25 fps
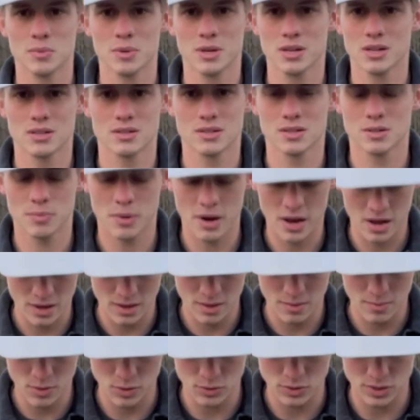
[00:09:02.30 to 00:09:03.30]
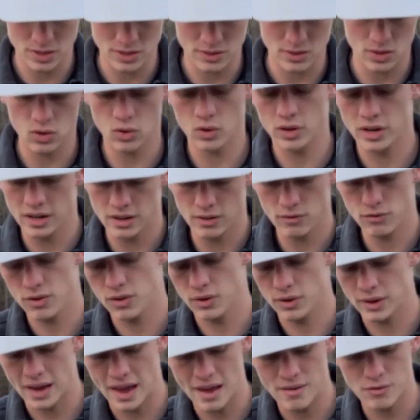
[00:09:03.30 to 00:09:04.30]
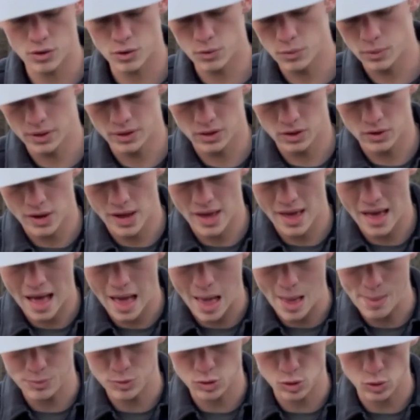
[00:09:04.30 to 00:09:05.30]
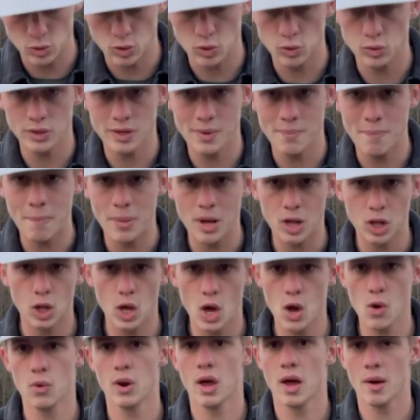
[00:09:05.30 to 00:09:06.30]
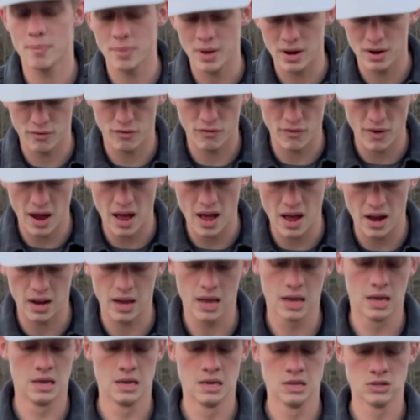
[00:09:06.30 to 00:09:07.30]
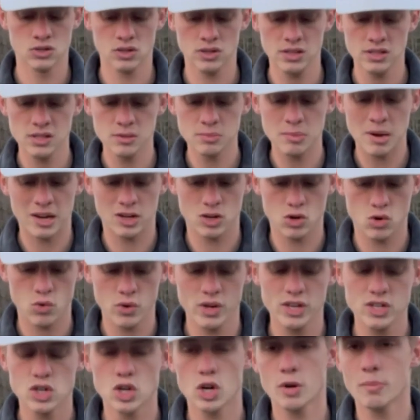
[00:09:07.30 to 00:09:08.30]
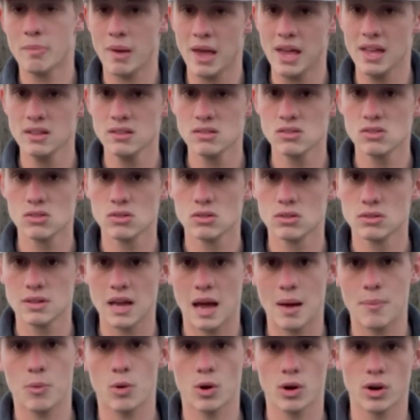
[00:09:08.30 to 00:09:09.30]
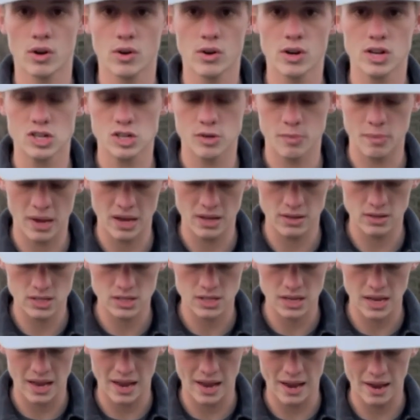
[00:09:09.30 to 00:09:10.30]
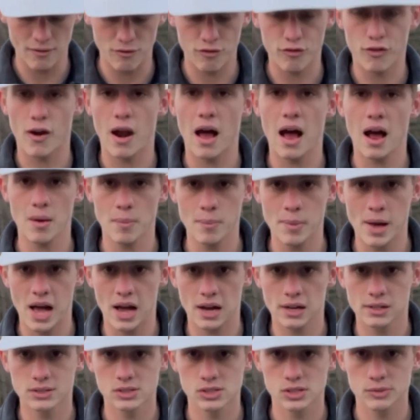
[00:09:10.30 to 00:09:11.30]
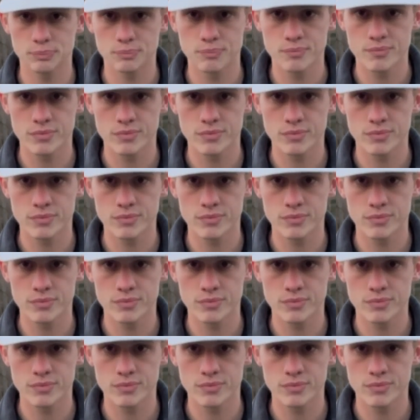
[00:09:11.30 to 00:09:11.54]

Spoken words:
because it's probably the most exhilarating feeling ever when you get absolutely blown up on a frog. So this is my creature baits, Topwater creature baits, and frog box.